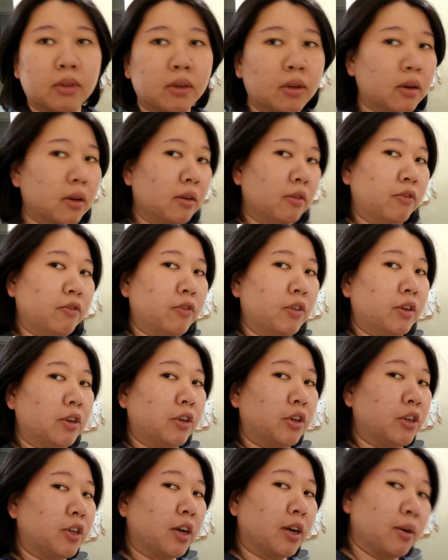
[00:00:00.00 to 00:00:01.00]
I
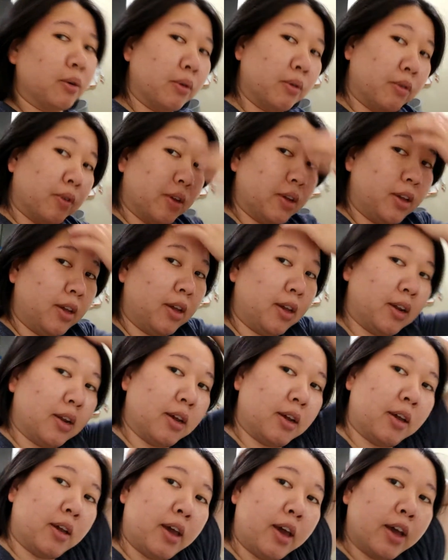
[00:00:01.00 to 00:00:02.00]
finished showering and
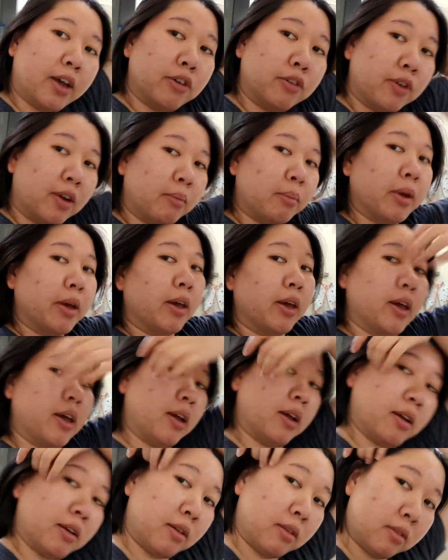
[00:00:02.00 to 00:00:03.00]
I hair dried my
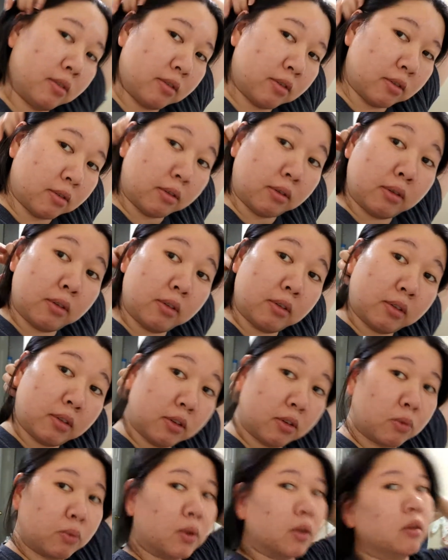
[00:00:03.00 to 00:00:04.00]
hair, so this
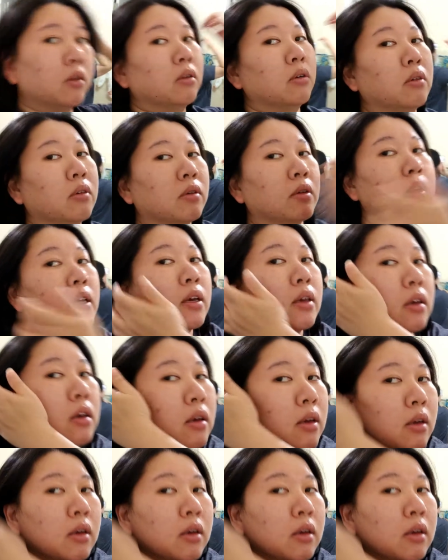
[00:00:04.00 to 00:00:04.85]
is what it looks like,